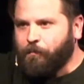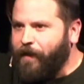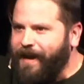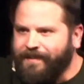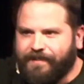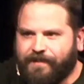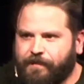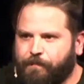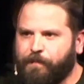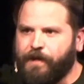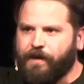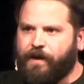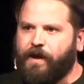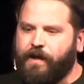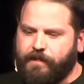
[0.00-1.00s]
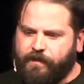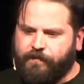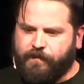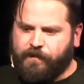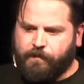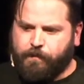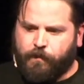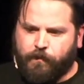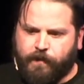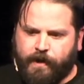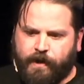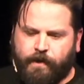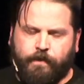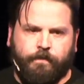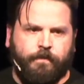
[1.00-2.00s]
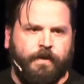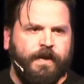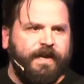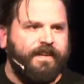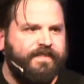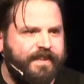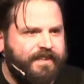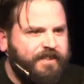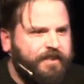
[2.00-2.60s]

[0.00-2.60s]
rests beyond the visible realm. He's